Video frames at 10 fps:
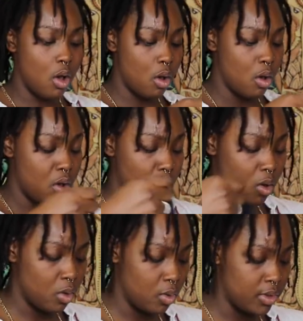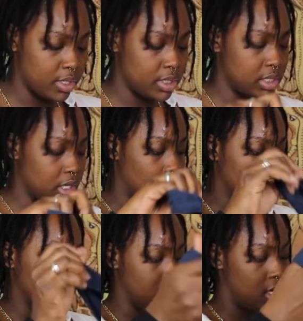Oh, this is an
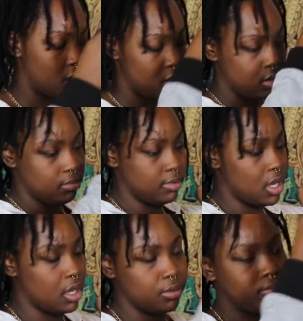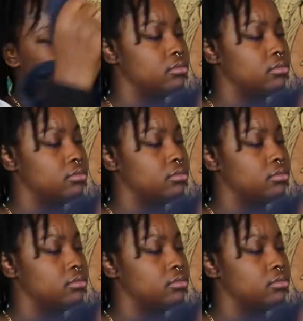oldie. No,